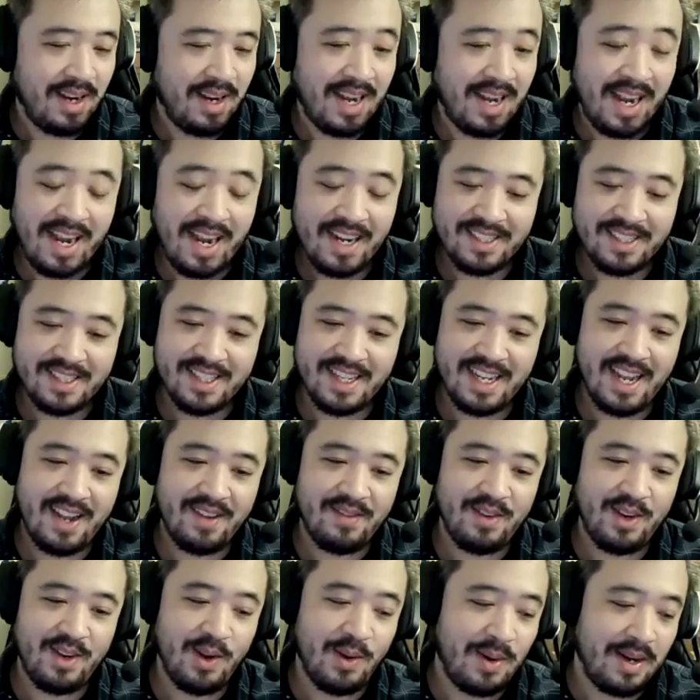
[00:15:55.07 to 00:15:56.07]
I actually
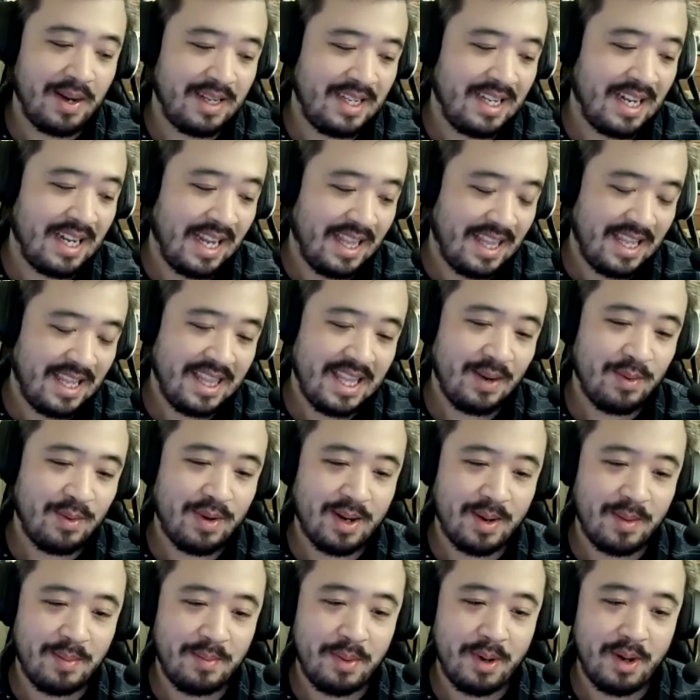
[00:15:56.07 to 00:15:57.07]
have no idea. I think they were
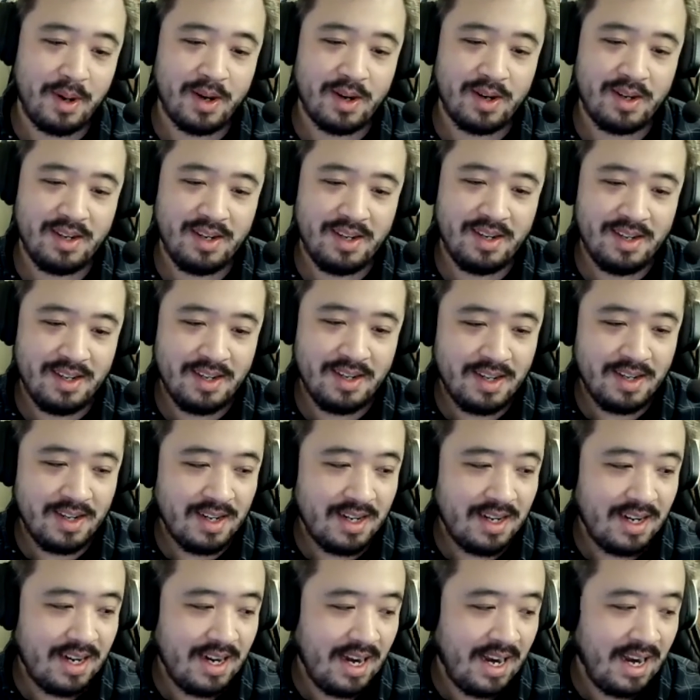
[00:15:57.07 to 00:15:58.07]
at a bar,
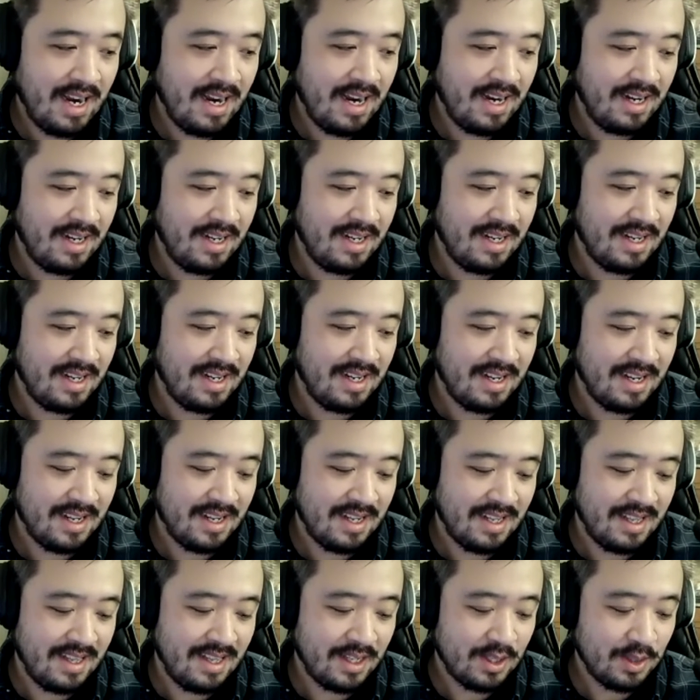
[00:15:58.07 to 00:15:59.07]
and
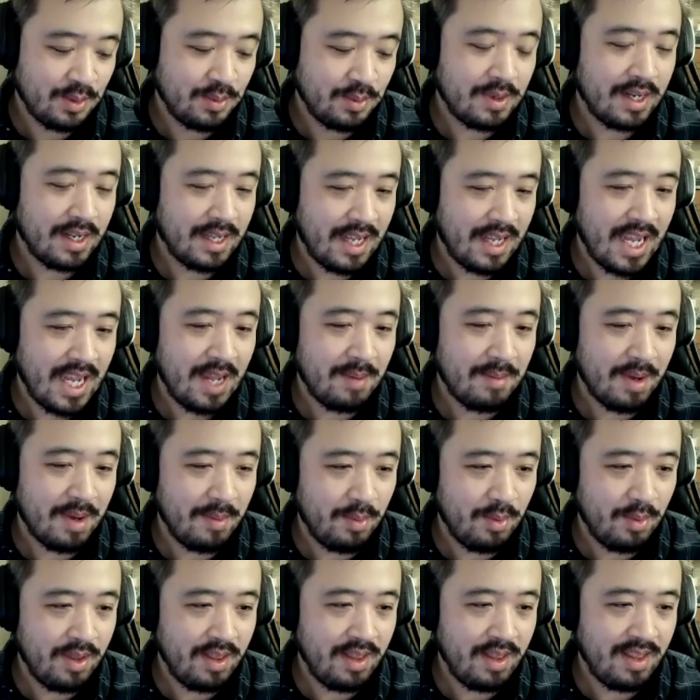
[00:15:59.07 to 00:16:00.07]
that's what I came
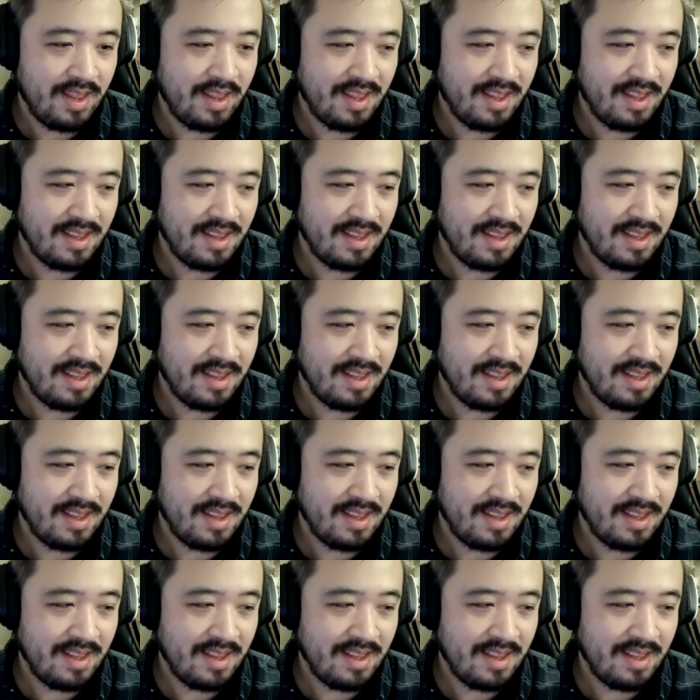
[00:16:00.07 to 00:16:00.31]
up with.